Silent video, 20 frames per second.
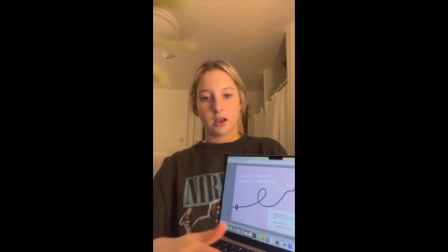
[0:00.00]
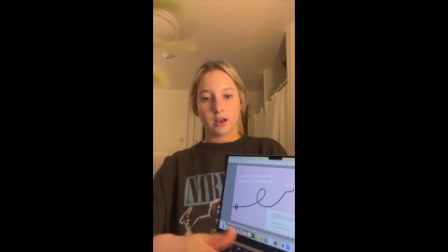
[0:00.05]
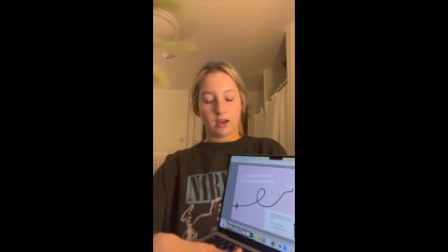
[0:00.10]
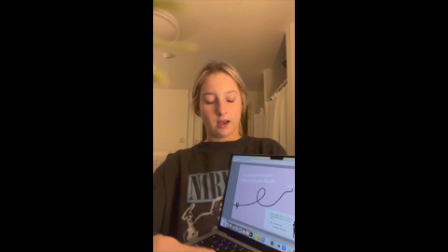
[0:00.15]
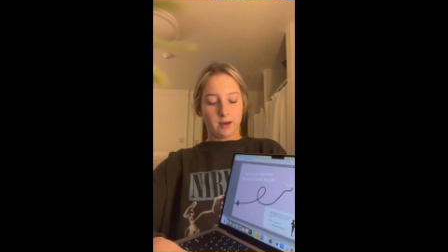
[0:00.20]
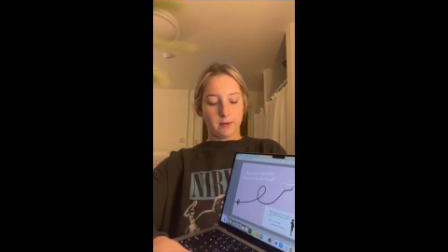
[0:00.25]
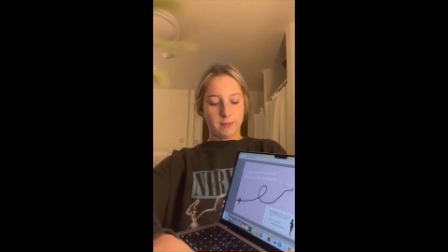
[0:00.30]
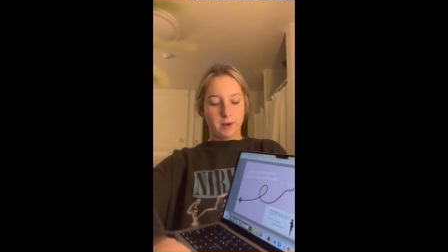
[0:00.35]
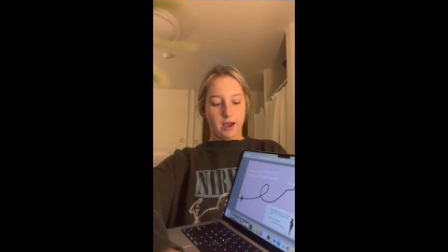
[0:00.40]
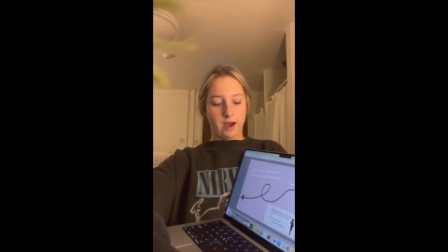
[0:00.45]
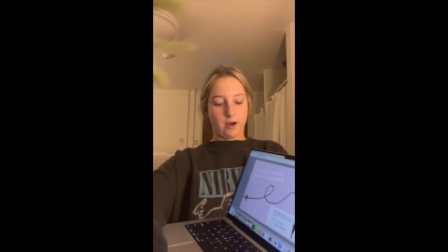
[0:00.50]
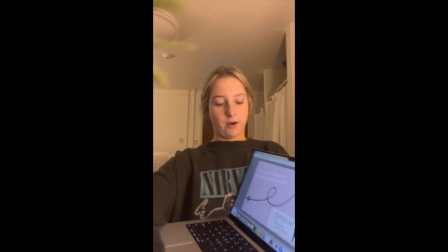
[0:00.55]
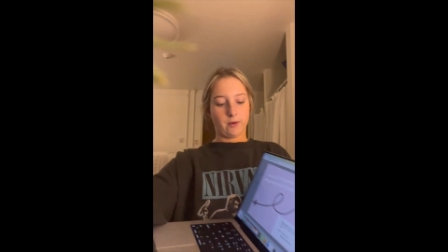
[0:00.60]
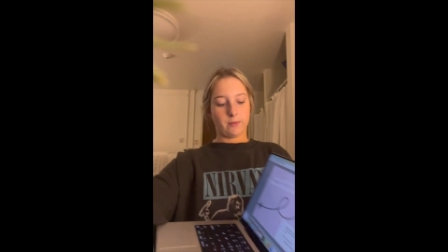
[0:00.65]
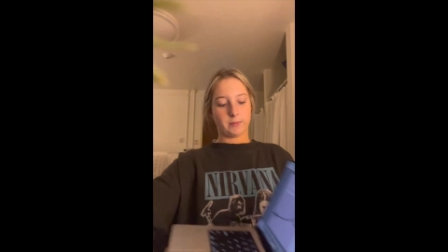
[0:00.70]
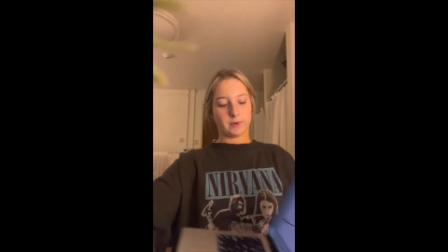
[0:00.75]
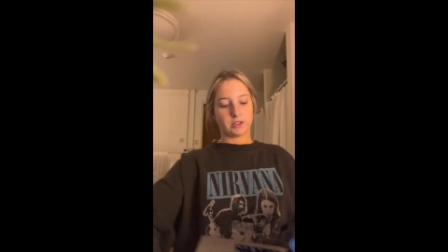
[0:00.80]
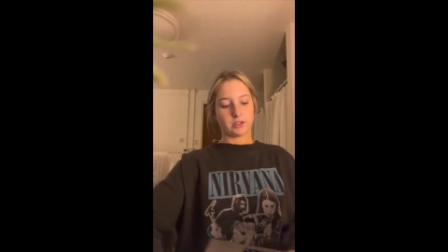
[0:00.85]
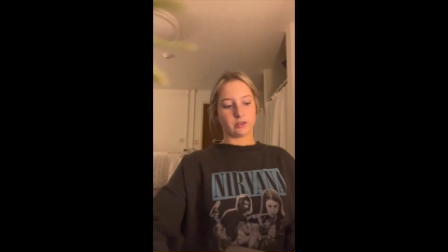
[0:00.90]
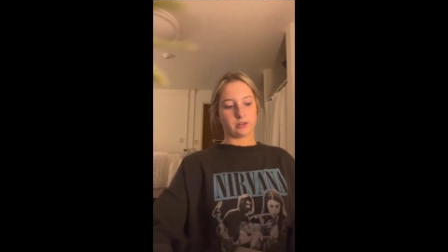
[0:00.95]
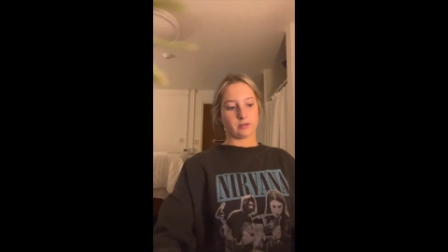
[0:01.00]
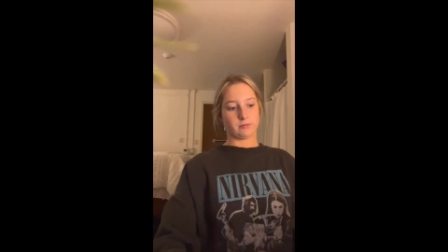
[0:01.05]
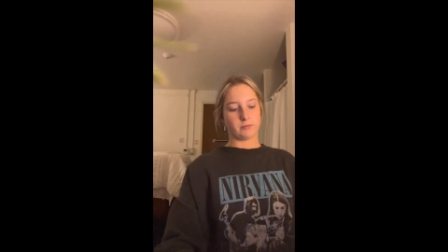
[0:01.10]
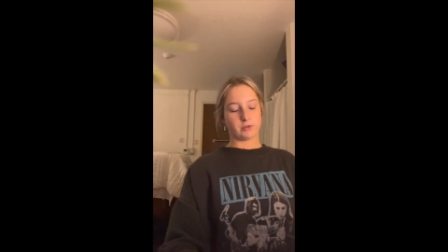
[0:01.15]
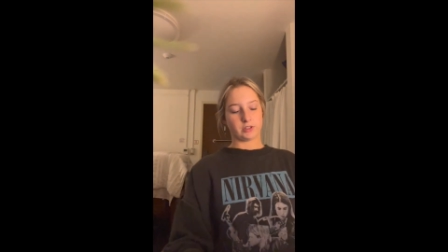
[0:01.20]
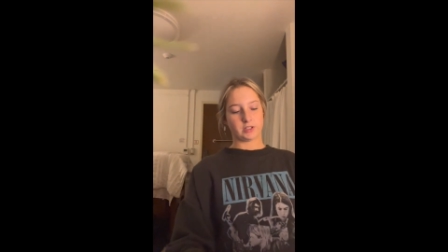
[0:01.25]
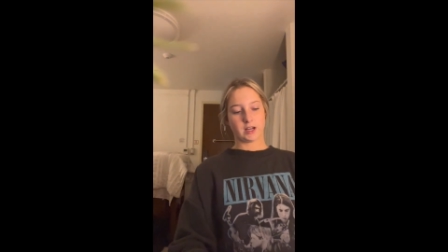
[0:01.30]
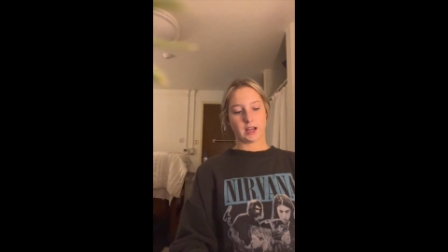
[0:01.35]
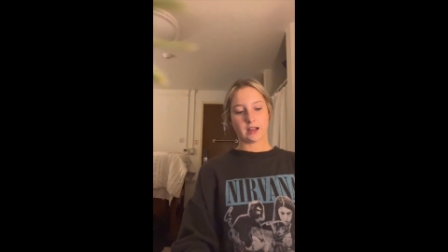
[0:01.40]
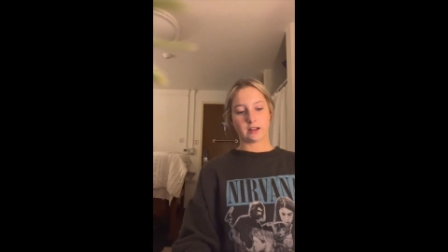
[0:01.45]
about maternal
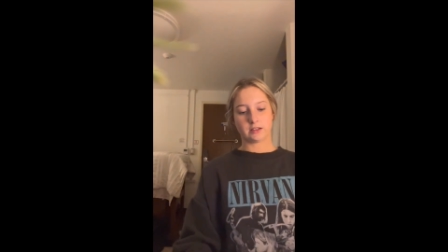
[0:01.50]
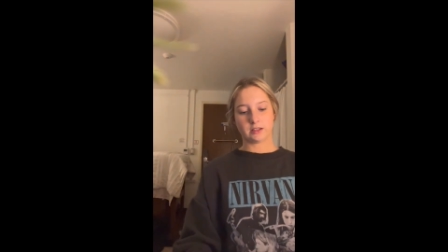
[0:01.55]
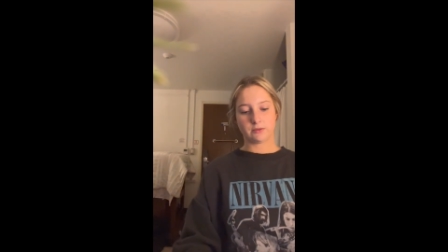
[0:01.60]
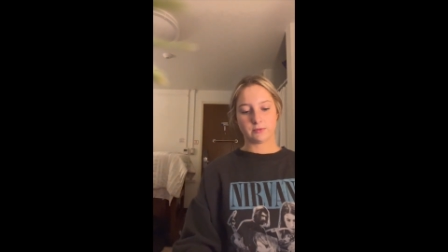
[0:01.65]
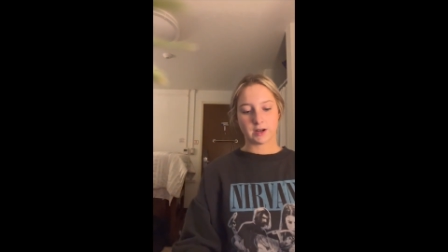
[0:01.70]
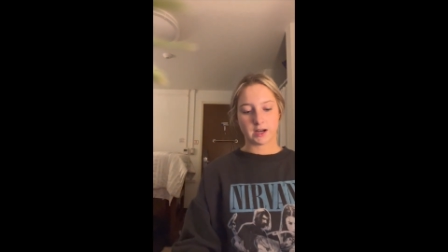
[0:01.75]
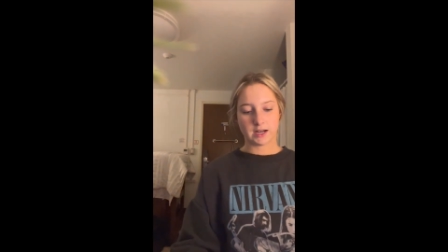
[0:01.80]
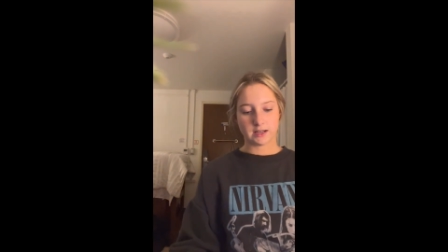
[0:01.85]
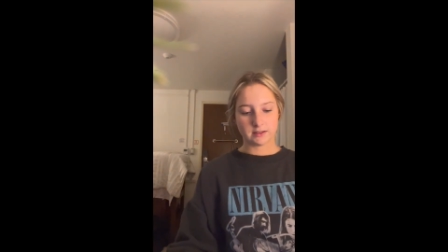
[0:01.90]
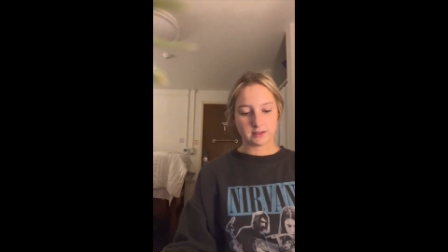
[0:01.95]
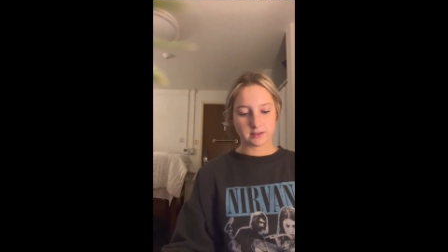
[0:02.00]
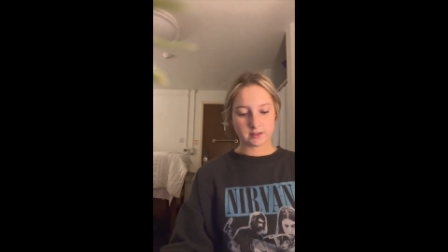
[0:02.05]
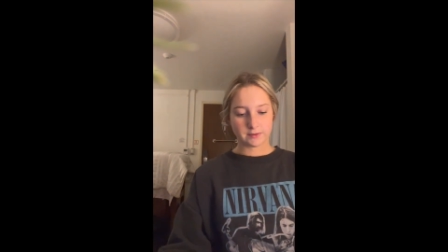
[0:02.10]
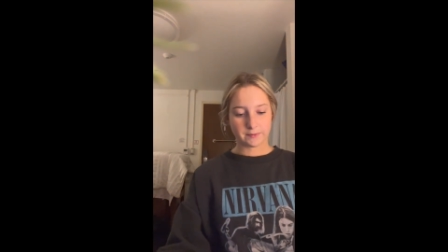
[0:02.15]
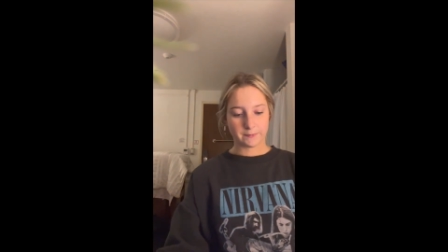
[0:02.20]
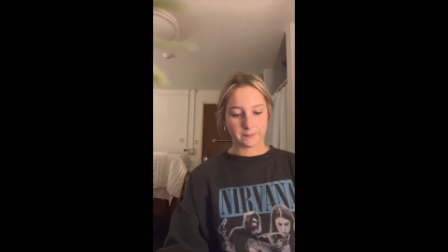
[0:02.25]
mortality rates.